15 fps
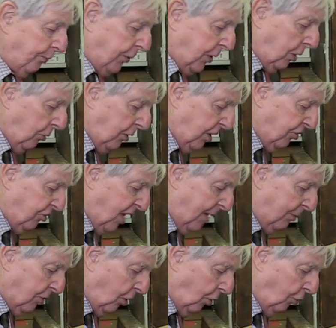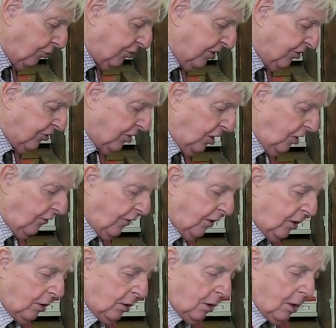peculiar shaped holes in
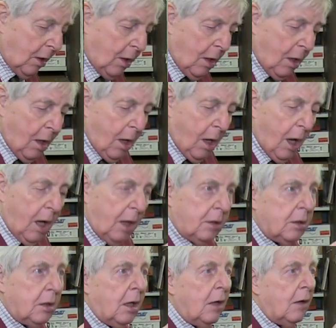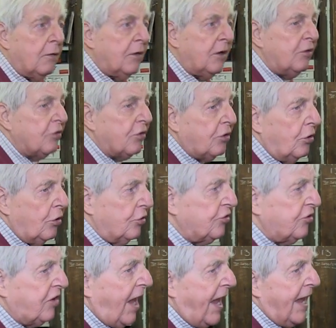silver, and these are called
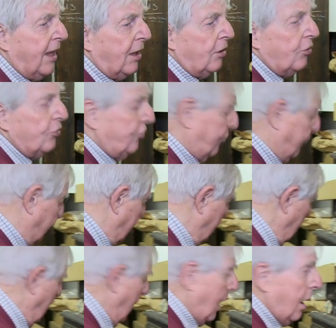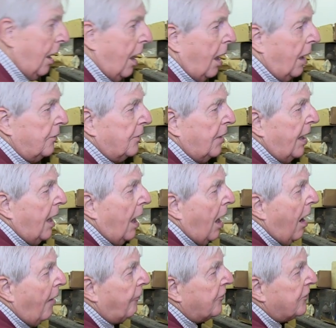scales, and they
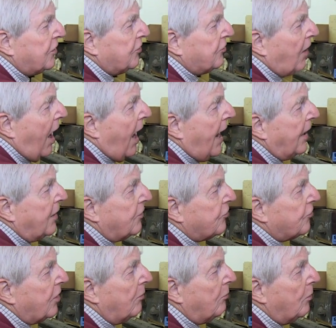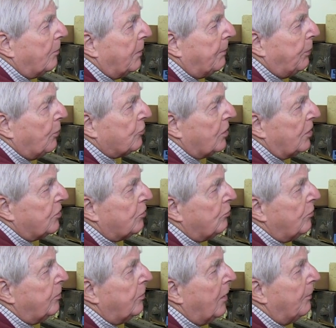are designs that will be put
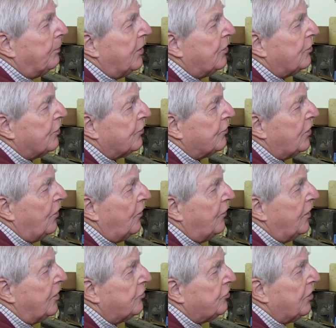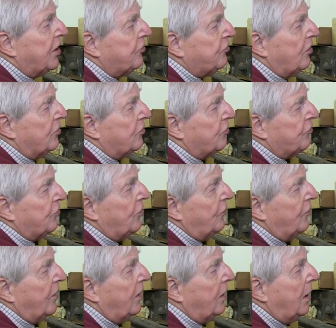onto a piece of silver, traced onto
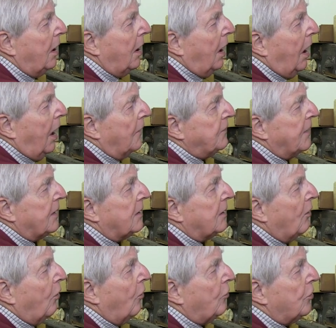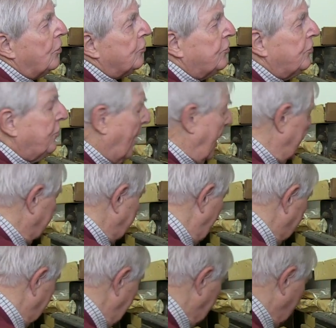silver, and then all those designs are
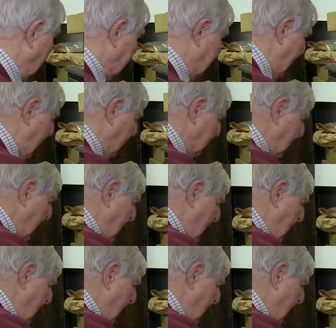actually cut out.